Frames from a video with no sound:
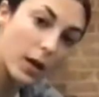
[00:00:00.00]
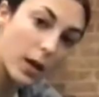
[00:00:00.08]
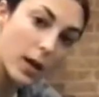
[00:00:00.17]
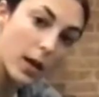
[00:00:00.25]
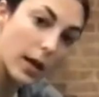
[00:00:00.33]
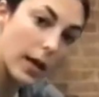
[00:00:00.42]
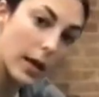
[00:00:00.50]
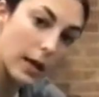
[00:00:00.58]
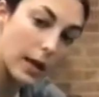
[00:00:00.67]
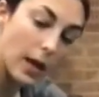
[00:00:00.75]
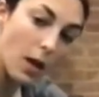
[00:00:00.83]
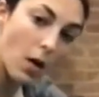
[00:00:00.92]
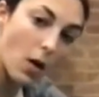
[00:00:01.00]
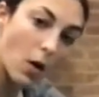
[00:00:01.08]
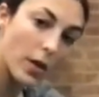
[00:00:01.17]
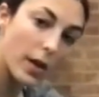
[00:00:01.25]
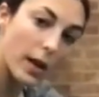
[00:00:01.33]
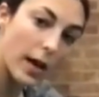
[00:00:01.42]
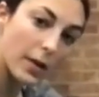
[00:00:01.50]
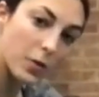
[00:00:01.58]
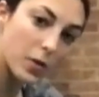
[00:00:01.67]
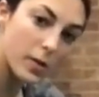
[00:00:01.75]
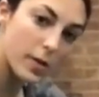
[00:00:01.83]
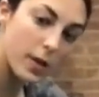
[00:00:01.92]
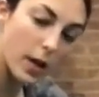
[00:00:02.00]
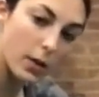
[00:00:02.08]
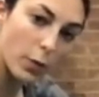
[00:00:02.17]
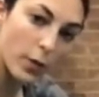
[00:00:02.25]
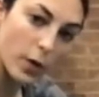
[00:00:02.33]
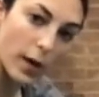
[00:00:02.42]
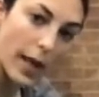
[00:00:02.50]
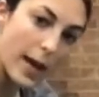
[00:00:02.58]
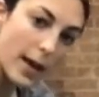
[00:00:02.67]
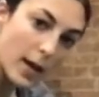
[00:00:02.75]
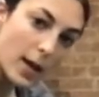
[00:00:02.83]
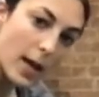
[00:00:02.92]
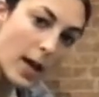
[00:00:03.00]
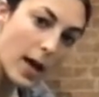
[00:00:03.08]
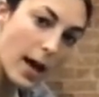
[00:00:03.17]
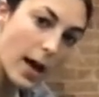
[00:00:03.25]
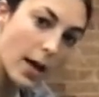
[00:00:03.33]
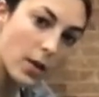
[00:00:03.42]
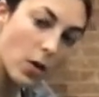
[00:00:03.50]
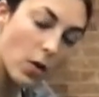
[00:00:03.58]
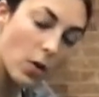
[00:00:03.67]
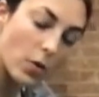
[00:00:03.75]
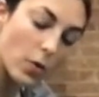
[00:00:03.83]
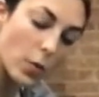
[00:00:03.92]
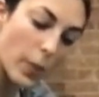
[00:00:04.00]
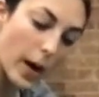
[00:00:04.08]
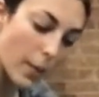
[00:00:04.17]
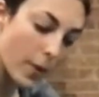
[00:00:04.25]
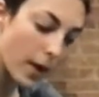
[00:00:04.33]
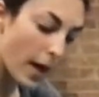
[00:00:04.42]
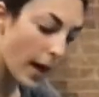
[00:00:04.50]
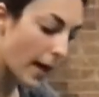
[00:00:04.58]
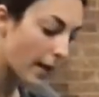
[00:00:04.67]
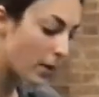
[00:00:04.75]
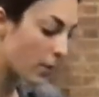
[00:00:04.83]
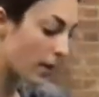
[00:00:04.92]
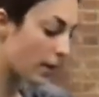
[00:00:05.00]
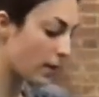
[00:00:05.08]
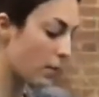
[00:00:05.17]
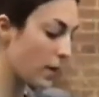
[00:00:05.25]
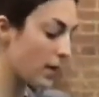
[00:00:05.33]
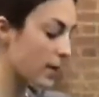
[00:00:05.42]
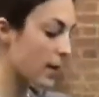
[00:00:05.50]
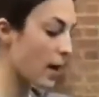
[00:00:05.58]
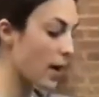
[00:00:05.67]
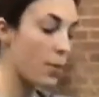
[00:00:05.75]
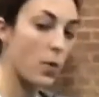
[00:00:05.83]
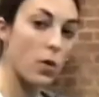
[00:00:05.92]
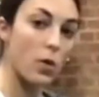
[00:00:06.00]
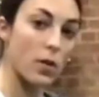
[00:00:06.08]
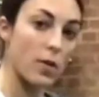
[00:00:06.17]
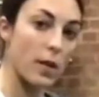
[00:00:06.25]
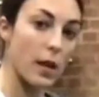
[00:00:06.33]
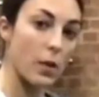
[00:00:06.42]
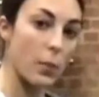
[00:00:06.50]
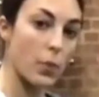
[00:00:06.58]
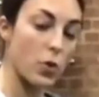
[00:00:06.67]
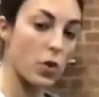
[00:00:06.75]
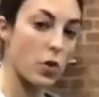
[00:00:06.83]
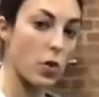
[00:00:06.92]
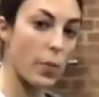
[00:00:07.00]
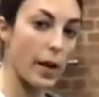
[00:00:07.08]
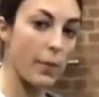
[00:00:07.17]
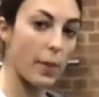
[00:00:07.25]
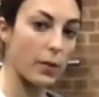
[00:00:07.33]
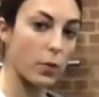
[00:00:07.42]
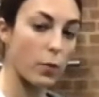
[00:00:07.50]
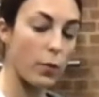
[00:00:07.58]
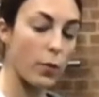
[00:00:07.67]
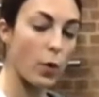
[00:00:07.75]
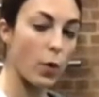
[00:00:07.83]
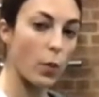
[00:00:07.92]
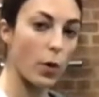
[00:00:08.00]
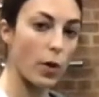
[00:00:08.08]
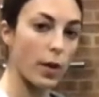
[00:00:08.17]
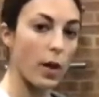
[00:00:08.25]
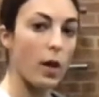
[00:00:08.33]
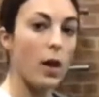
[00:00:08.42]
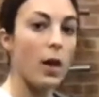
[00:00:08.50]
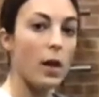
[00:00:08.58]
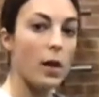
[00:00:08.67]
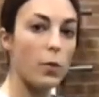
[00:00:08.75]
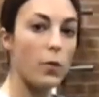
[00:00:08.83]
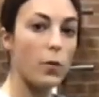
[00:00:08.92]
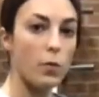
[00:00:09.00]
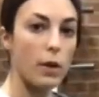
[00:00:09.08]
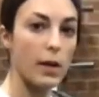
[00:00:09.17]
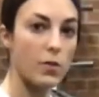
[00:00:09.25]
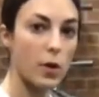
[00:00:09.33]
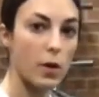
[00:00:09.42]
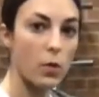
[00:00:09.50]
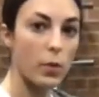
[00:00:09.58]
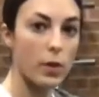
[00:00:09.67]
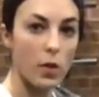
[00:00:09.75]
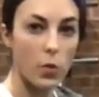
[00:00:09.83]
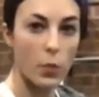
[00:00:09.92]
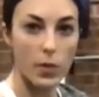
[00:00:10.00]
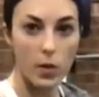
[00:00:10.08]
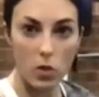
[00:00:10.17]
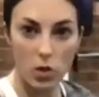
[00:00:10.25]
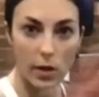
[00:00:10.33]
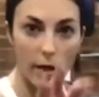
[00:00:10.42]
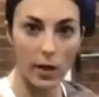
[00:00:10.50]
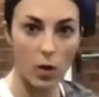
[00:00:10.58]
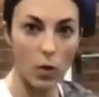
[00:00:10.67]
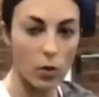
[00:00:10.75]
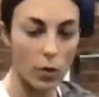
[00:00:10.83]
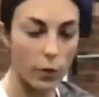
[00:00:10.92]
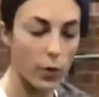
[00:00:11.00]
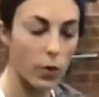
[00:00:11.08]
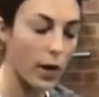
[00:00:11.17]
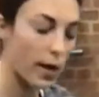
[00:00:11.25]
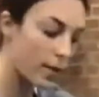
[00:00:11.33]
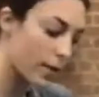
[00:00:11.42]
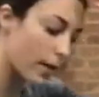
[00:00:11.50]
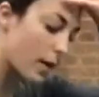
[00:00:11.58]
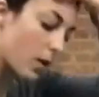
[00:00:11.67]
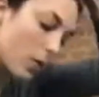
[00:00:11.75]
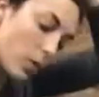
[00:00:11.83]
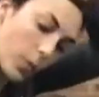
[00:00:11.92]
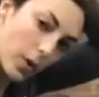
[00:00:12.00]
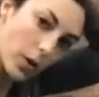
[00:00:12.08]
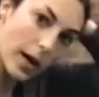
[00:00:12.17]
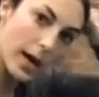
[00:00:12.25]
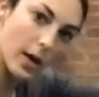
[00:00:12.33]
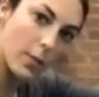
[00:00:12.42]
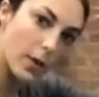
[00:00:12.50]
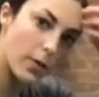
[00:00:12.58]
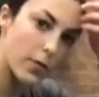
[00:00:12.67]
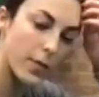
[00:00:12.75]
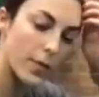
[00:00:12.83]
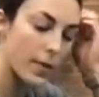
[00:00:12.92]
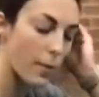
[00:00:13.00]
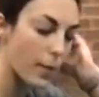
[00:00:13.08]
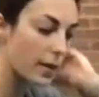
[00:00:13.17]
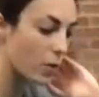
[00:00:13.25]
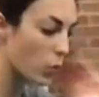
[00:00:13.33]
kicking in on the lateral side of your leg and on your bum. In the meantime, you're still pushing your belly button forward. If you really struggle with this position, like all of you guys are going to be okay, but if somebody's